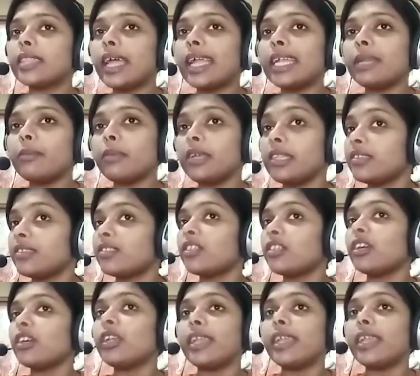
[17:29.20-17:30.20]
That means
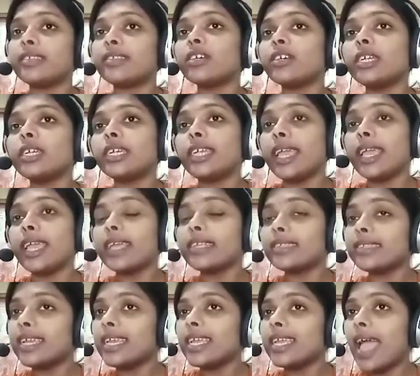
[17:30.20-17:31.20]
the lessor takes
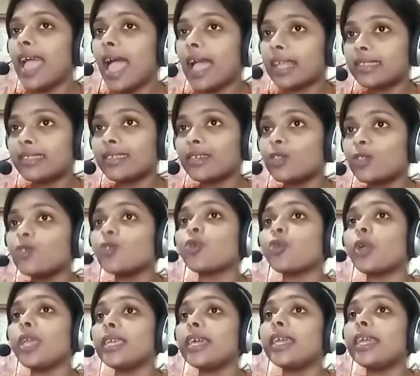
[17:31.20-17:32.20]
any action
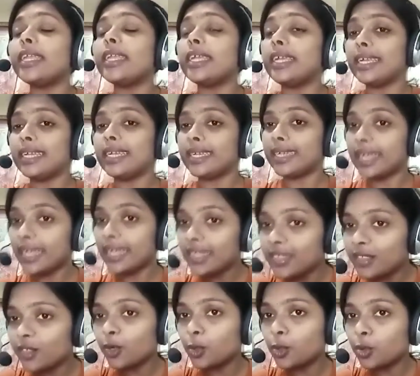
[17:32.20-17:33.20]
showing an
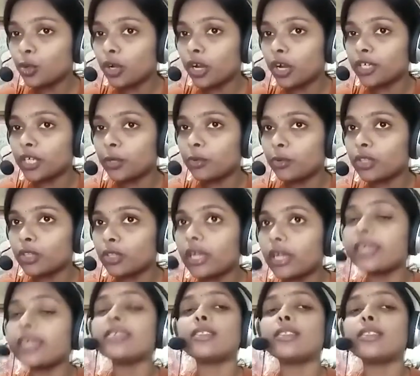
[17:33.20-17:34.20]
intention to continue the
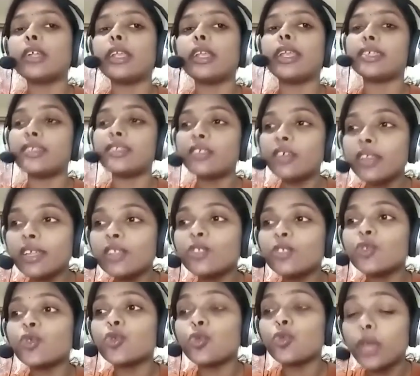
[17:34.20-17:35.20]
lease. The lessor is
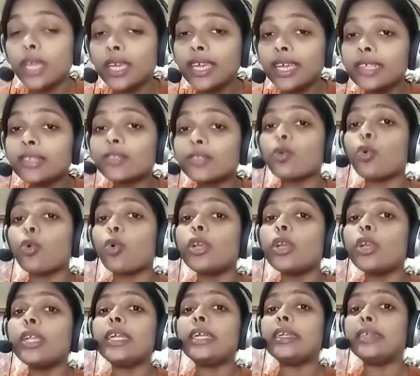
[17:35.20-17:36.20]
showing his
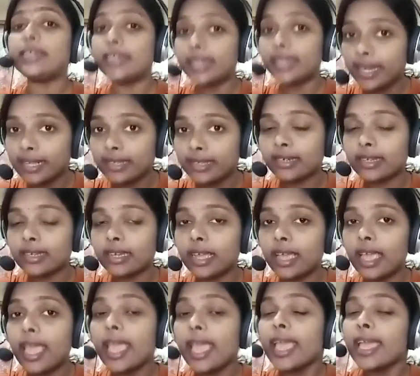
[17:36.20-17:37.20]
own interest.
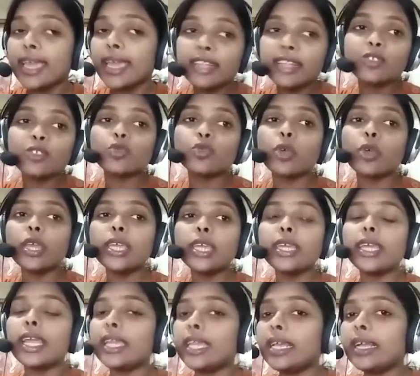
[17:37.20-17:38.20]
He is showing
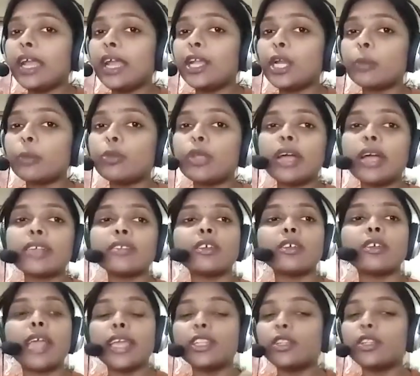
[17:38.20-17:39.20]
any kind of the
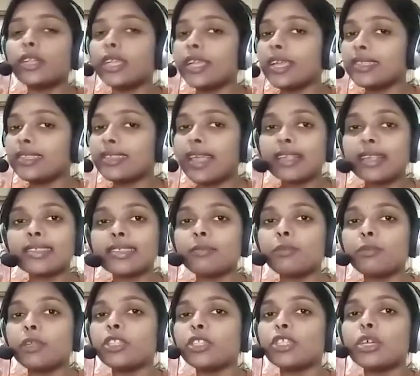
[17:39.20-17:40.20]
action. Either he is
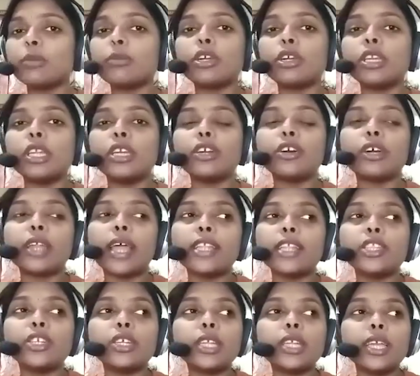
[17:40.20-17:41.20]
accepting the money, or
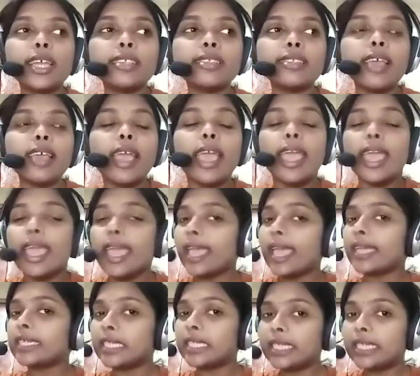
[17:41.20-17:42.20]
either he is
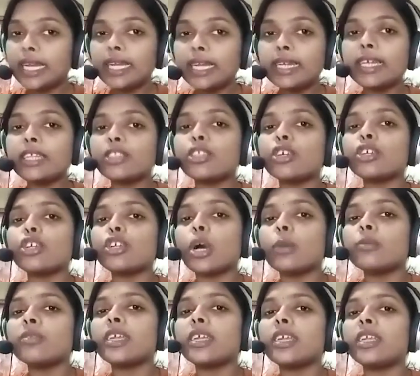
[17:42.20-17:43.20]
extending the
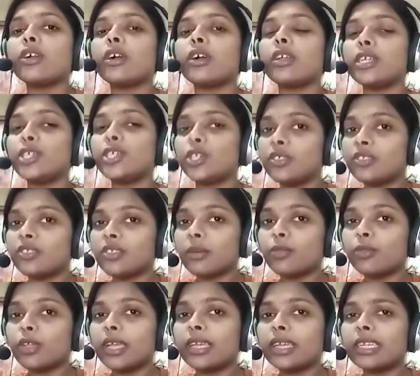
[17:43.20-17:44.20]
terms and conditions
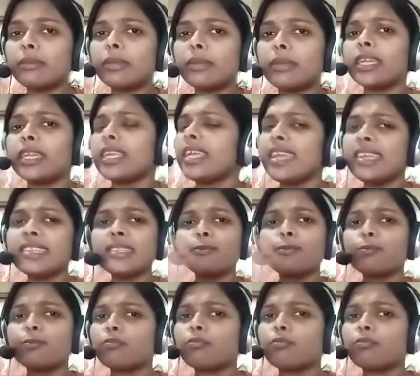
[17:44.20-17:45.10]
of the agreement. He is